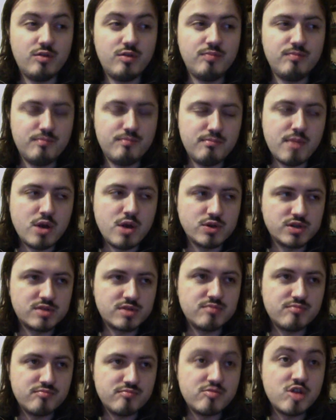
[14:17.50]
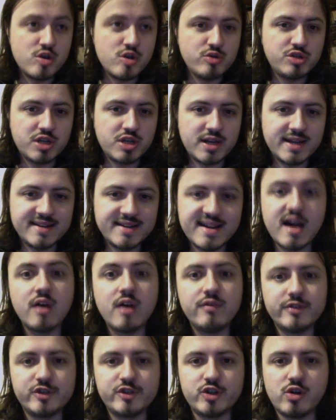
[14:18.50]
most usually Tal
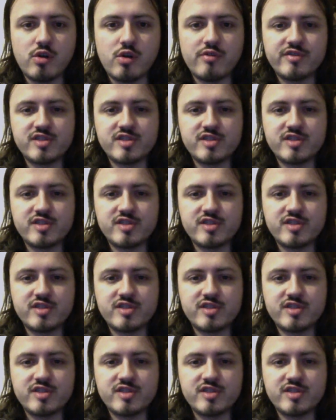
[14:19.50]
Vashoth,